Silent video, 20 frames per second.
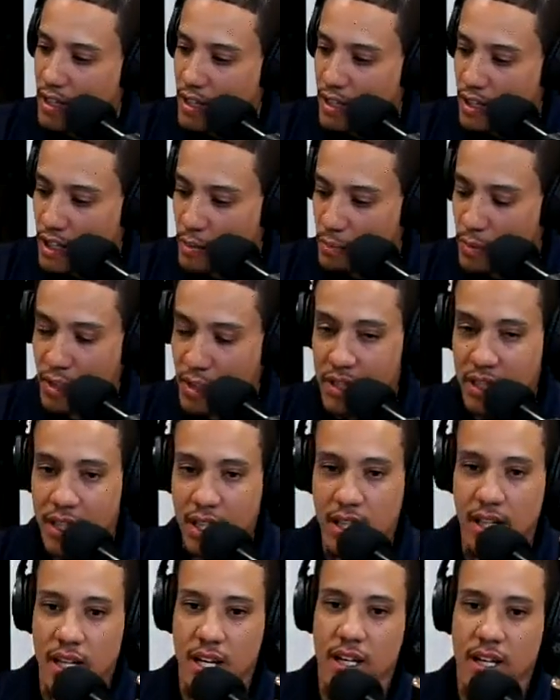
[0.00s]
a book that I
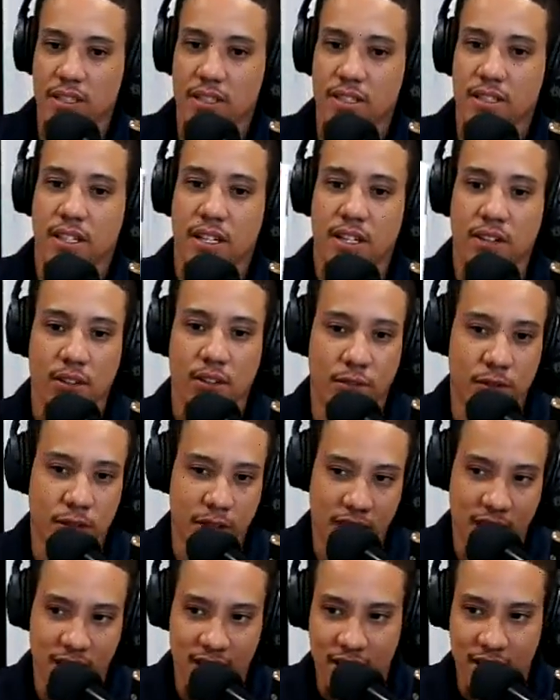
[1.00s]
got. I don't know if you
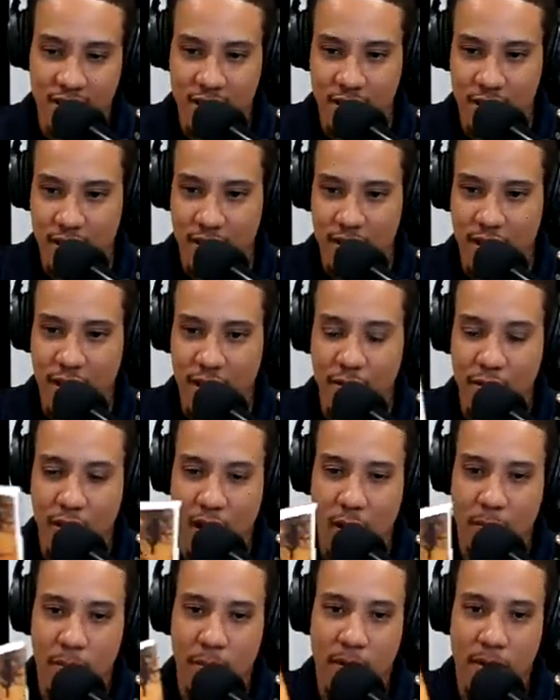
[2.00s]
guys into like
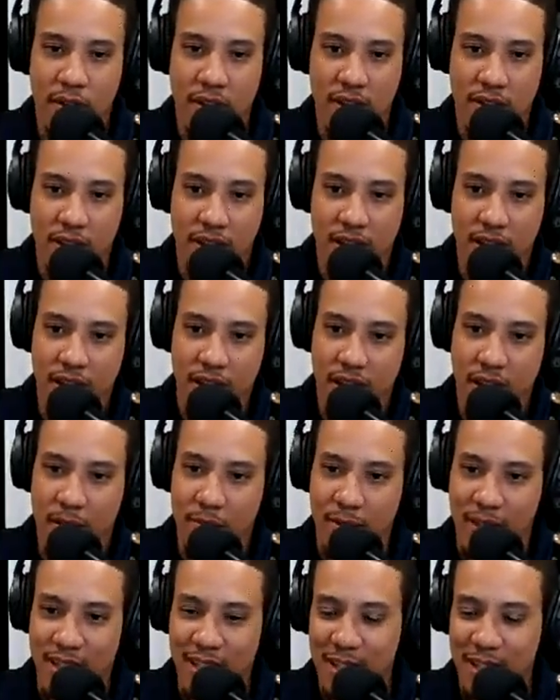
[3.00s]
raps or anything like that,
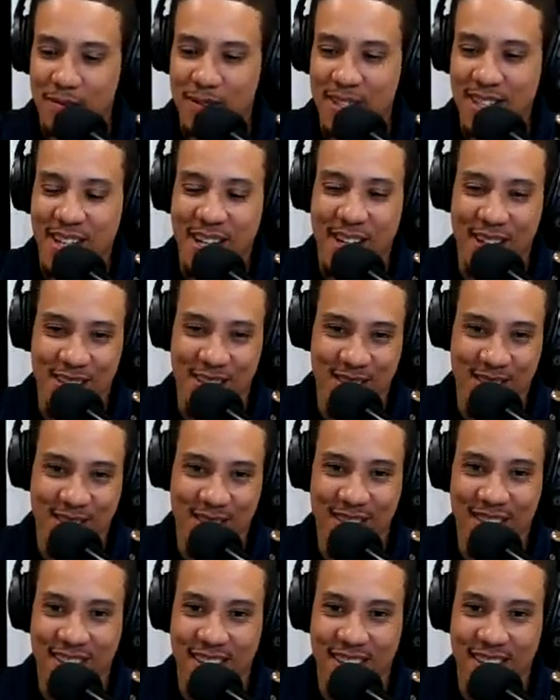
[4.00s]
but Nipsey Hussle.